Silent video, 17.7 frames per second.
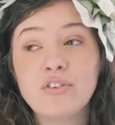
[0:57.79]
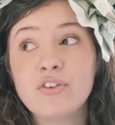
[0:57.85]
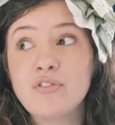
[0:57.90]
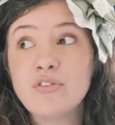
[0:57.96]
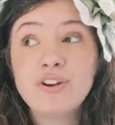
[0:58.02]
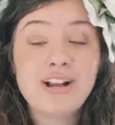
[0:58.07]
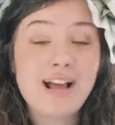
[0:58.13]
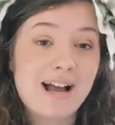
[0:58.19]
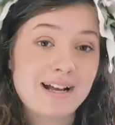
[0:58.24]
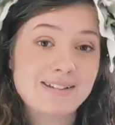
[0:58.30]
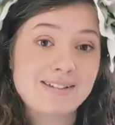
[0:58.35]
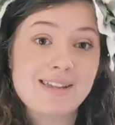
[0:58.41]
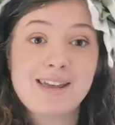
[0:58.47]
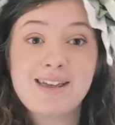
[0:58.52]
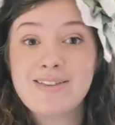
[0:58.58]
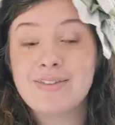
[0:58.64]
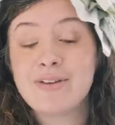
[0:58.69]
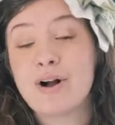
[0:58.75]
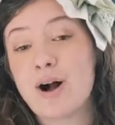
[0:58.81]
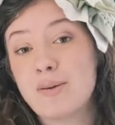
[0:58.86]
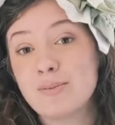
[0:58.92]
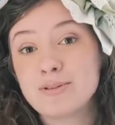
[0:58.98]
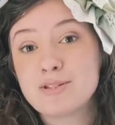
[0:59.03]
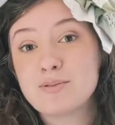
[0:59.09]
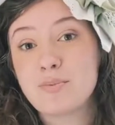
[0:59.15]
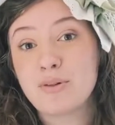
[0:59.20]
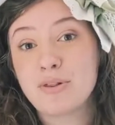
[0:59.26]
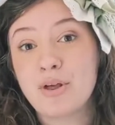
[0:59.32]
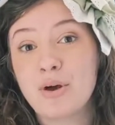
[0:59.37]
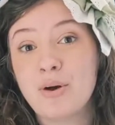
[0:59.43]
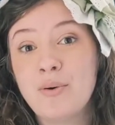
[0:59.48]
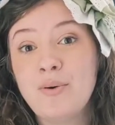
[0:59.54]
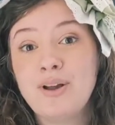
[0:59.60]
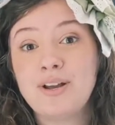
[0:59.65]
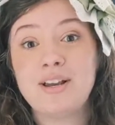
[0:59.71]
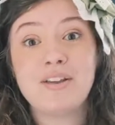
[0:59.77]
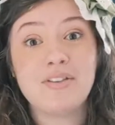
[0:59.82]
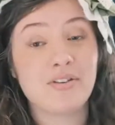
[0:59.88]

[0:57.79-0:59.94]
feel free to ask it in the comments below and